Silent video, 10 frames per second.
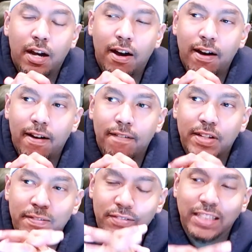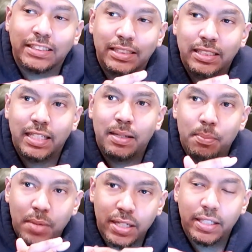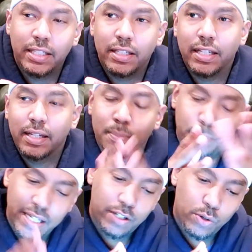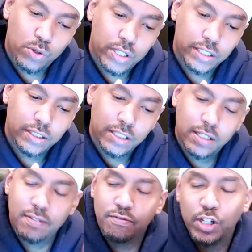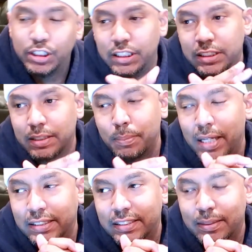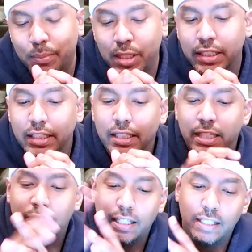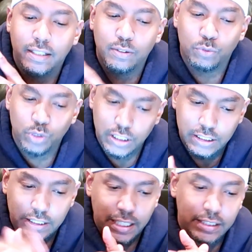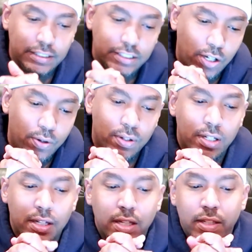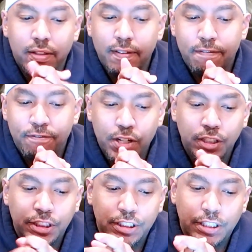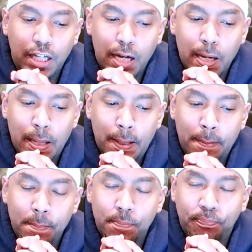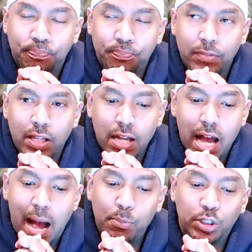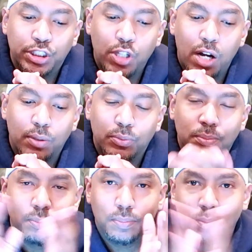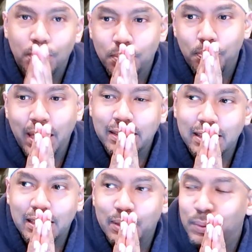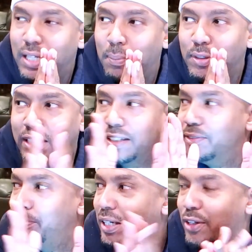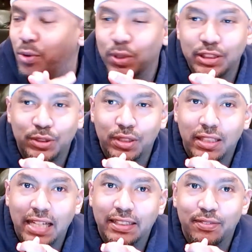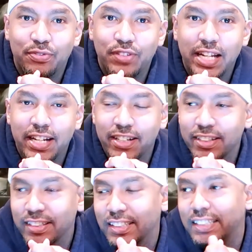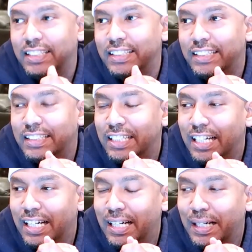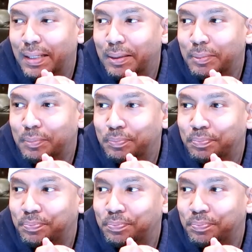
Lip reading: of investing in money in Bitcoin versus investing money in real estate. So the first, I'm going to start basically with, I'm going to give Bitcoin sort of like the fair, I